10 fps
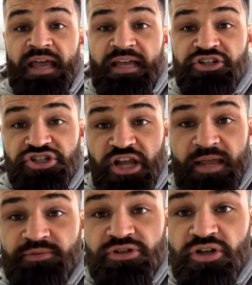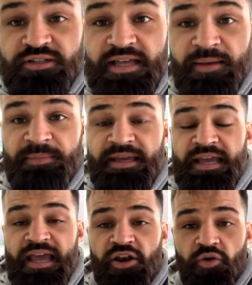And James looked at
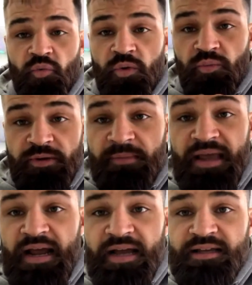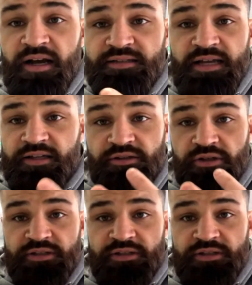me, and when we made eye contact,